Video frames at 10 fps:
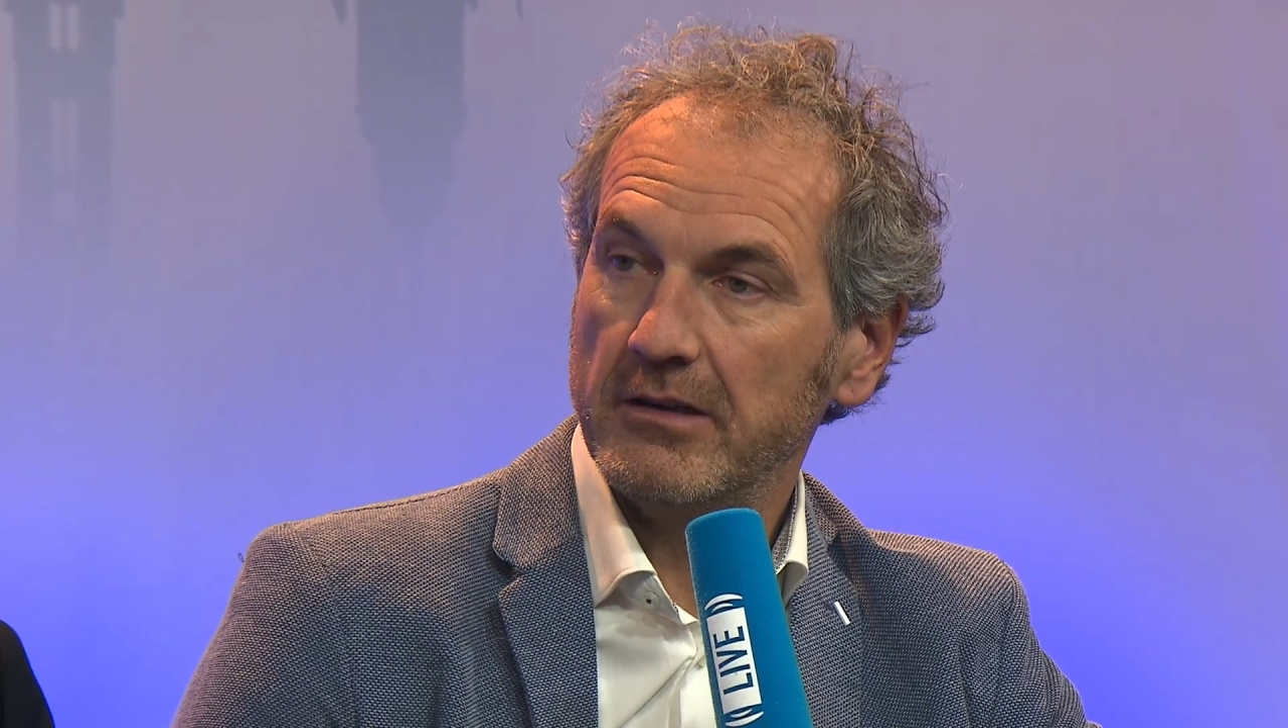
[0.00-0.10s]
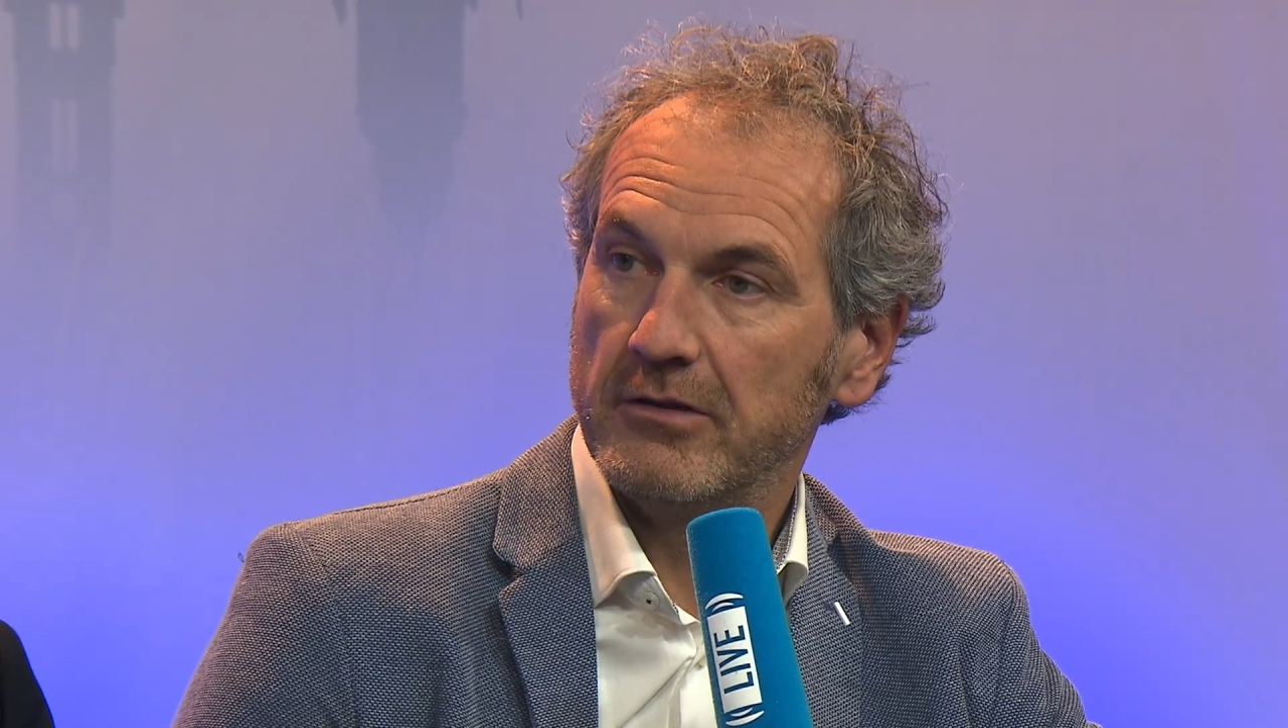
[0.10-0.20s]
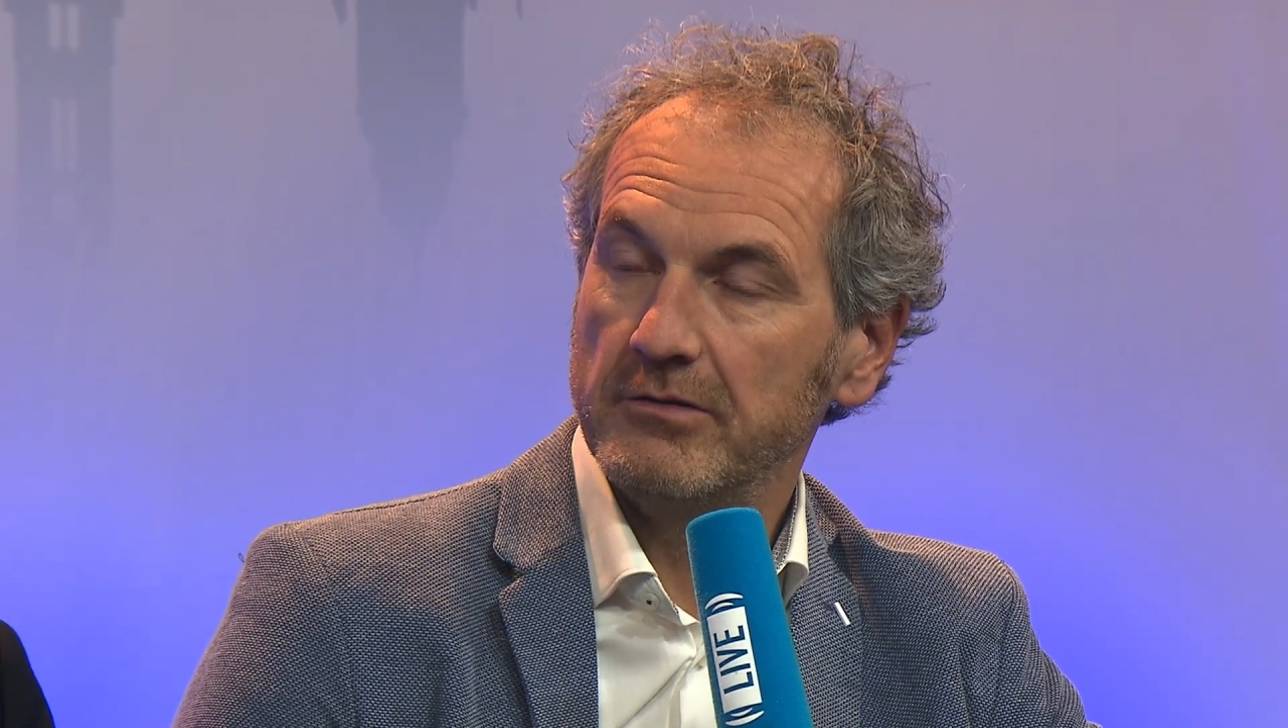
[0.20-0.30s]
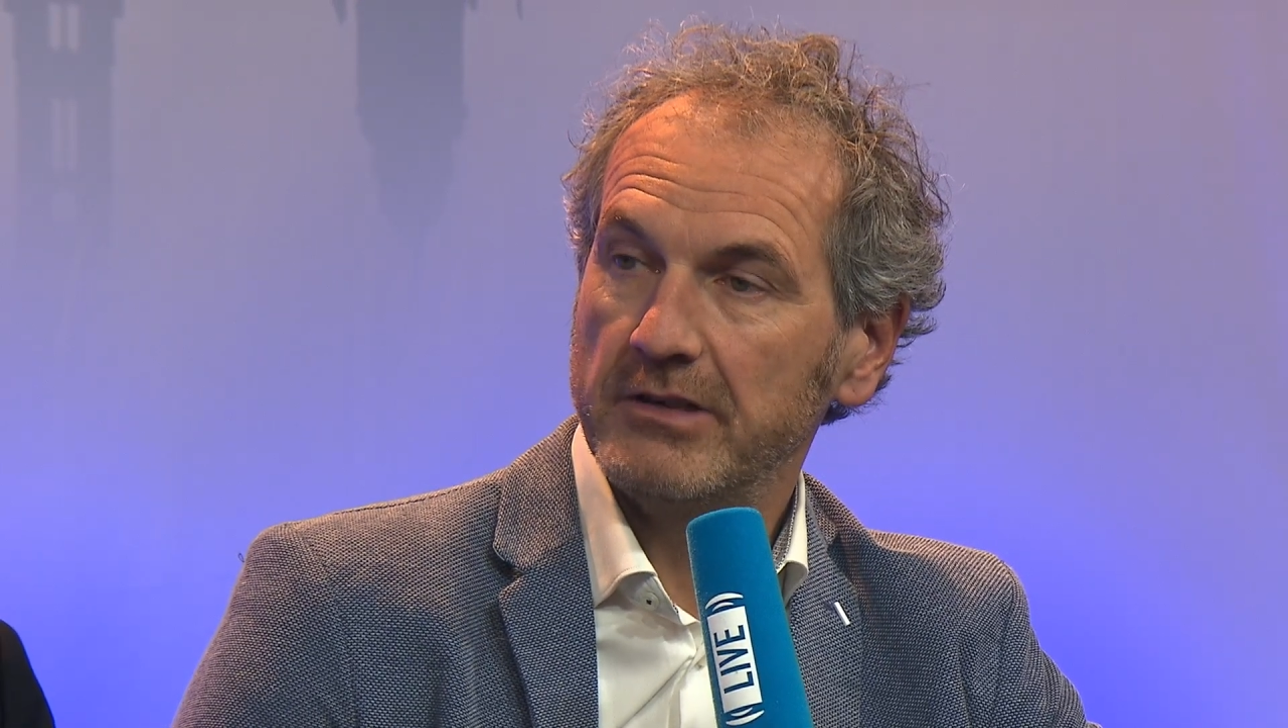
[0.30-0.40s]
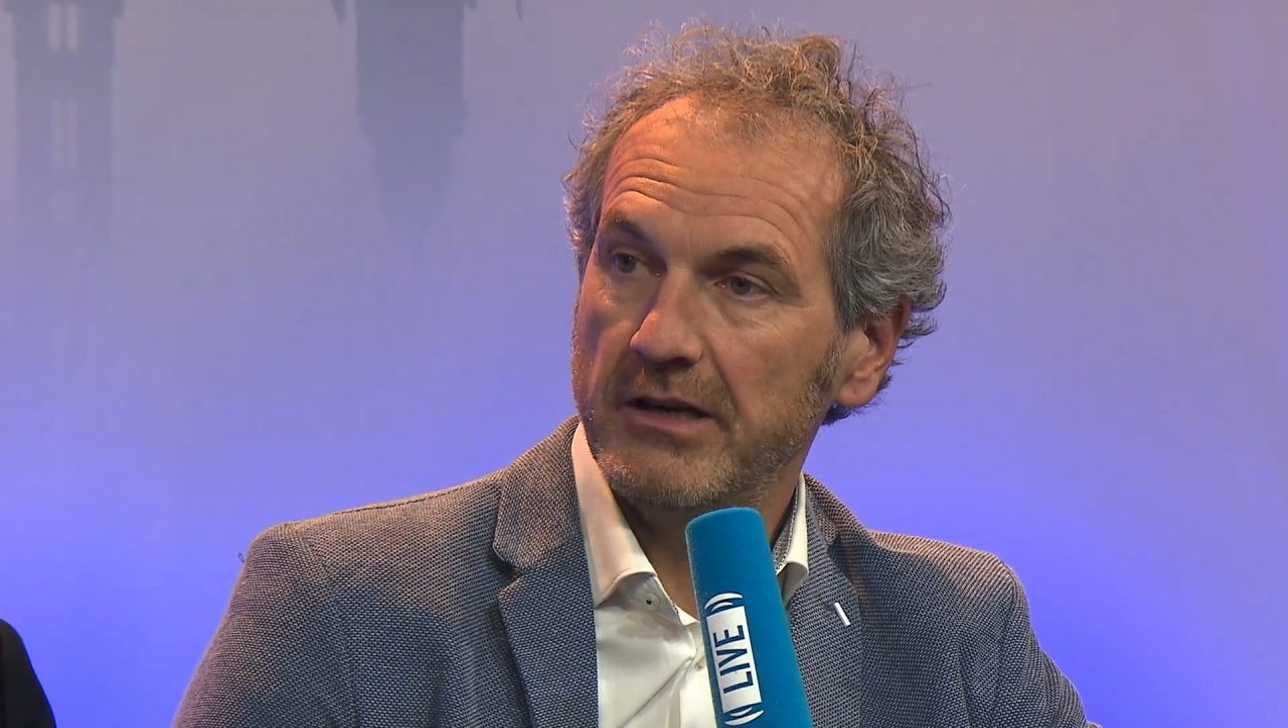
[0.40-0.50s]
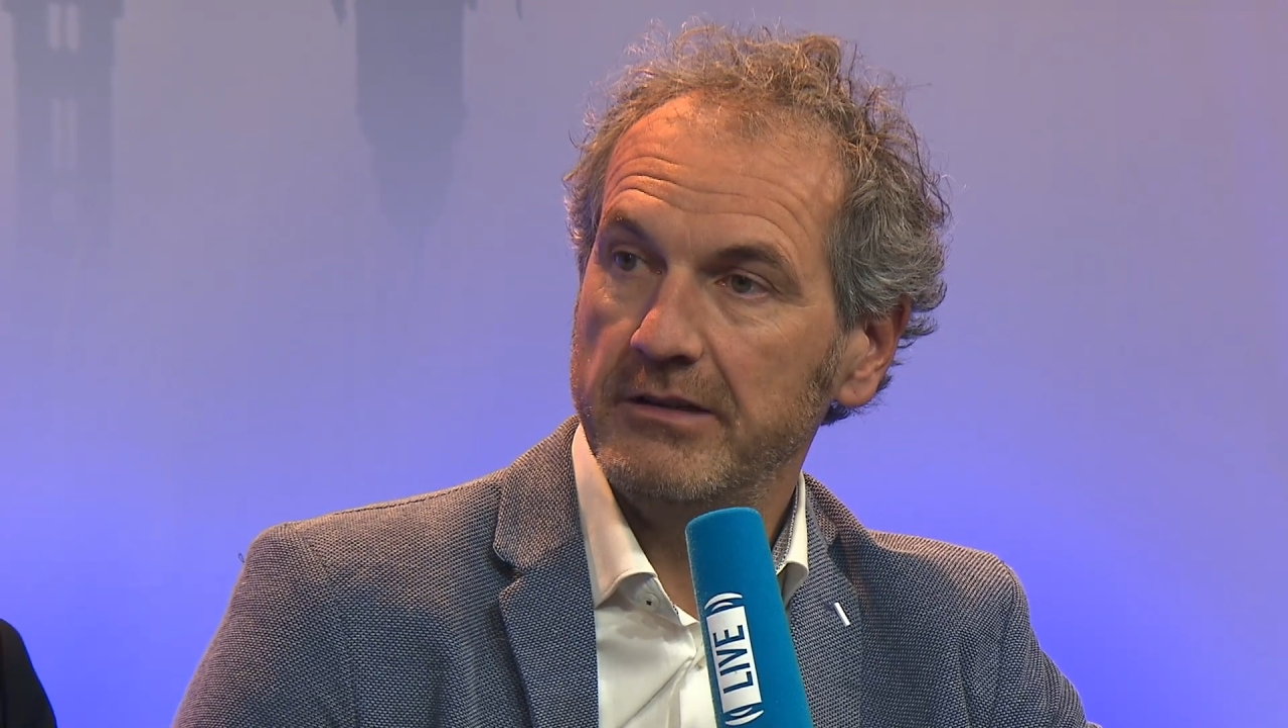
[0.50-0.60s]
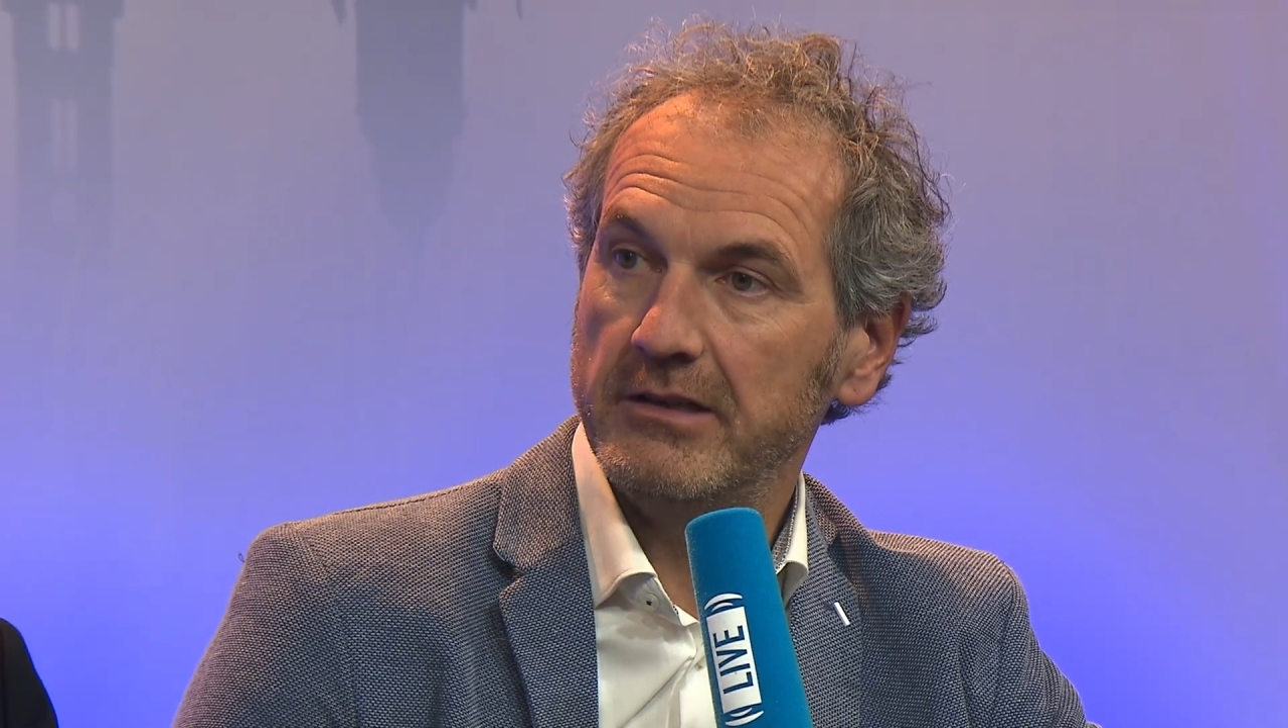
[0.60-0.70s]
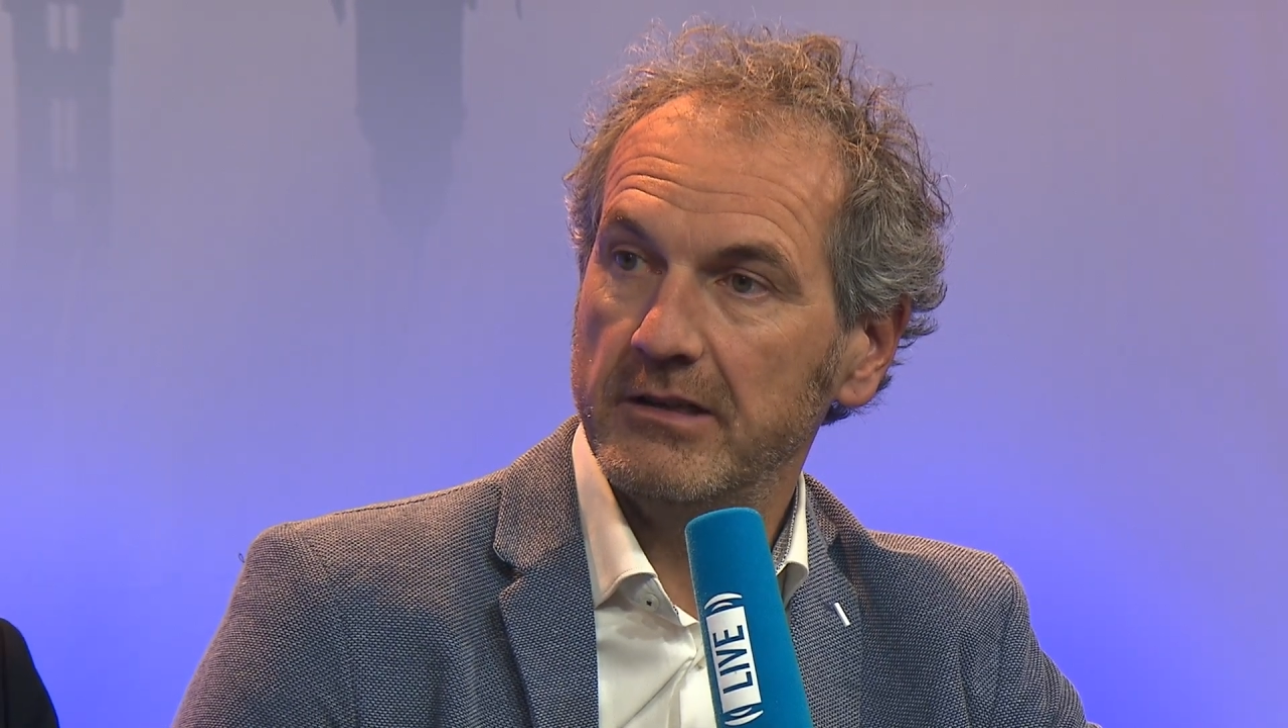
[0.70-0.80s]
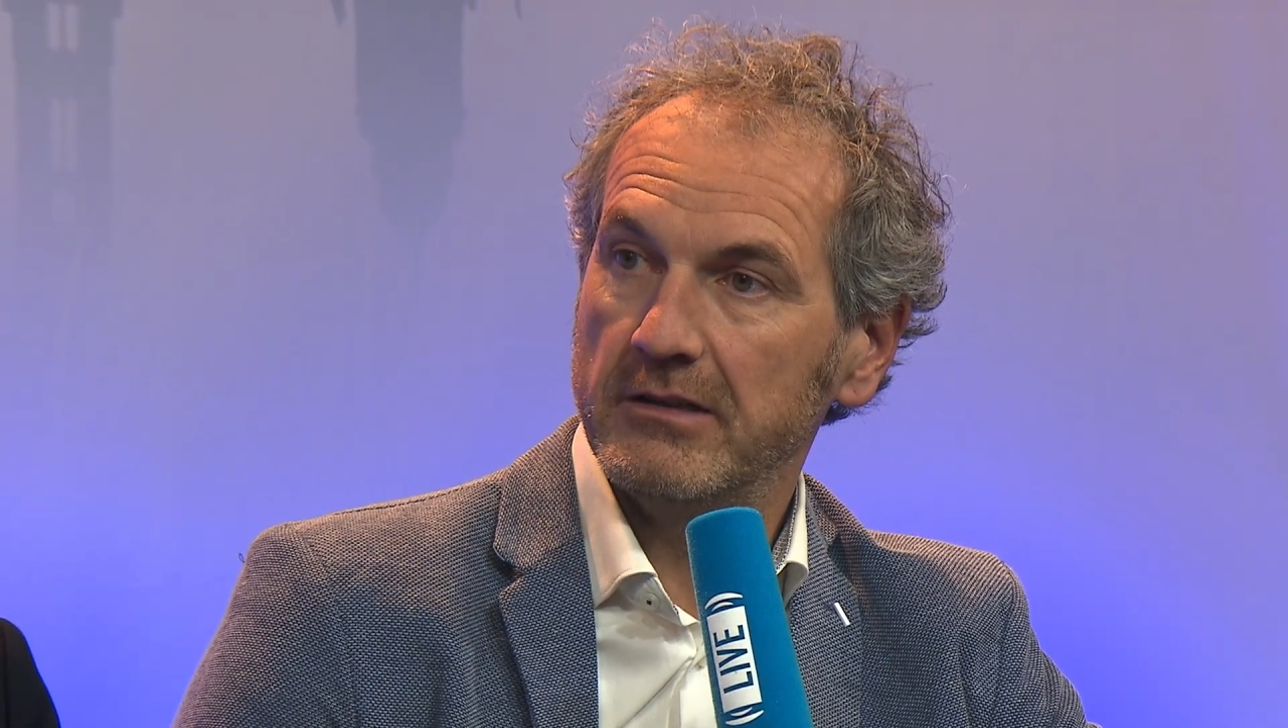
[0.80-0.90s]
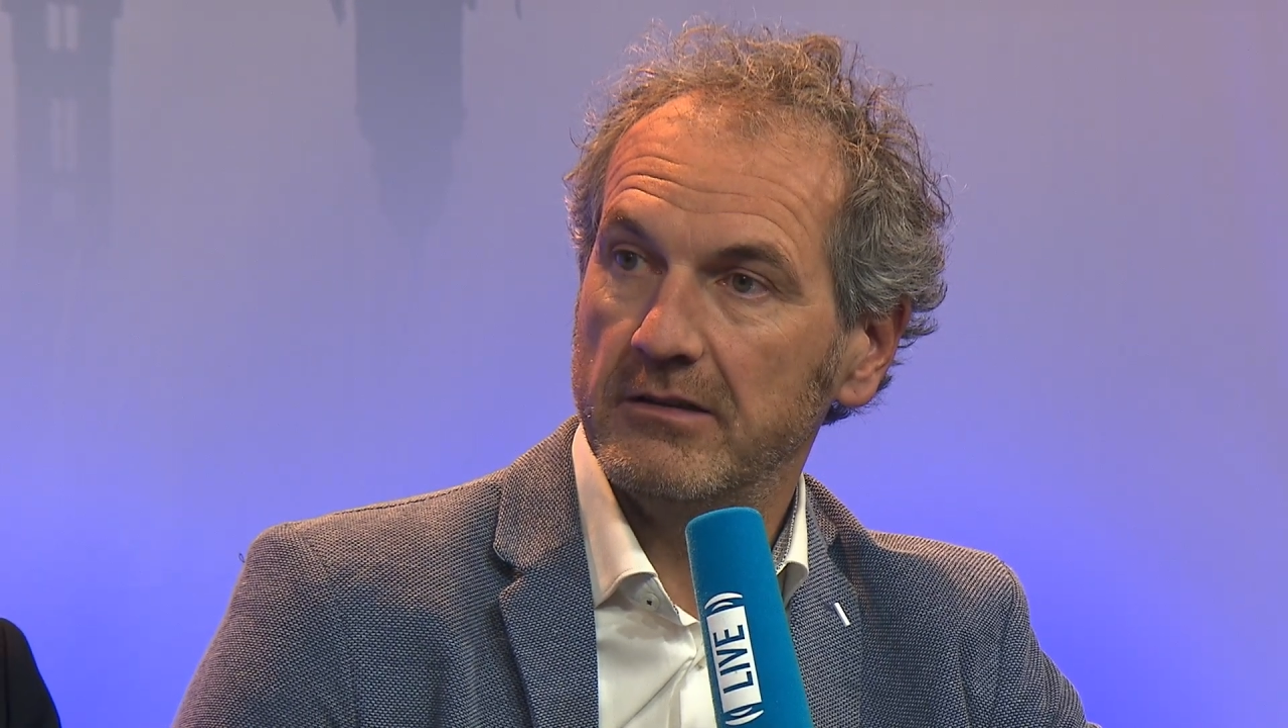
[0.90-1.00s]
a good
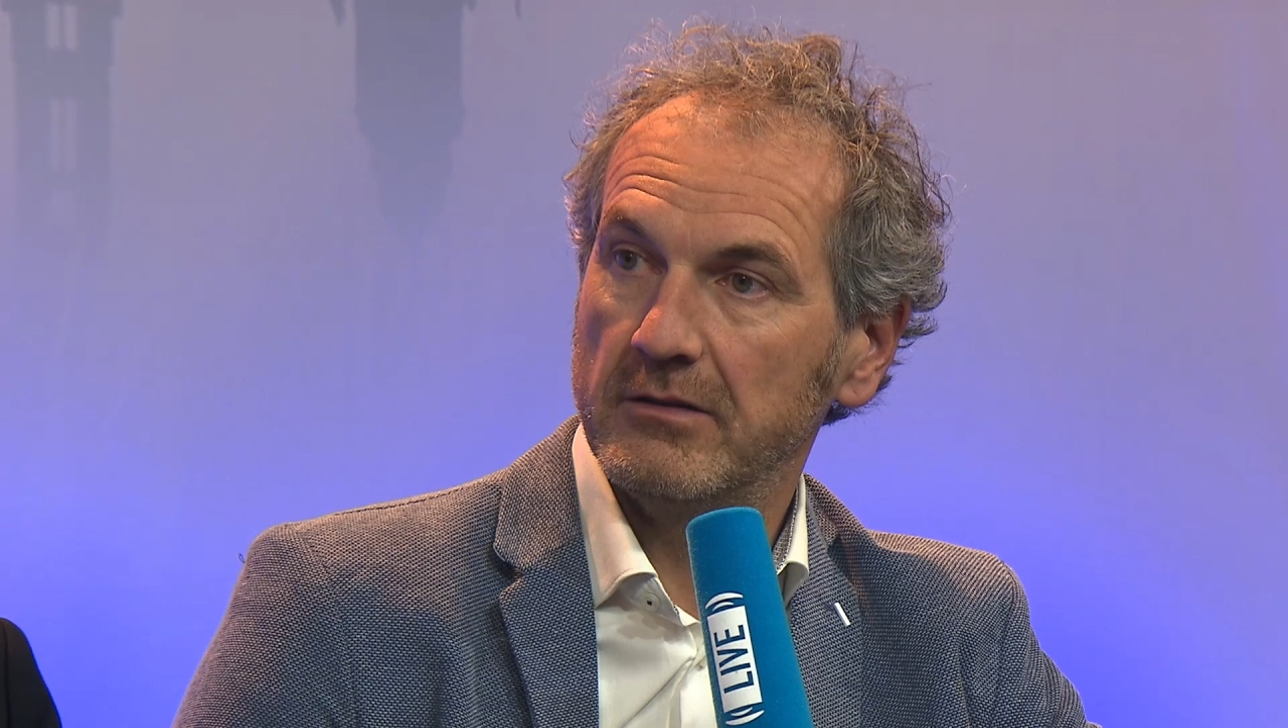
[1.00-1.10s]
idea